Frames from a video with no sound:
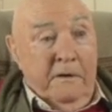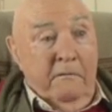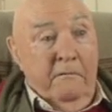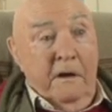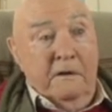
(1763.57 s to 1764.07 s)
you
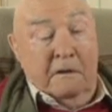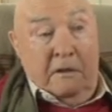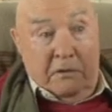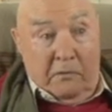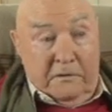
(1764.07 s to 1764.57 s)
realize the
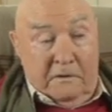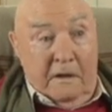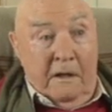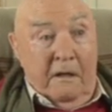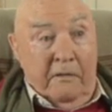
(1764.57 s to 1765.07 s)
thoughts
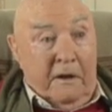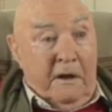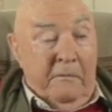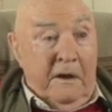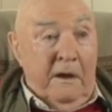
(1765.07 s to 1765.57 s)
that are
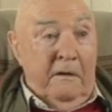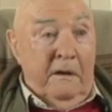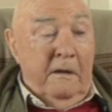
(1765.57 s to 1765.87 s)
coming out.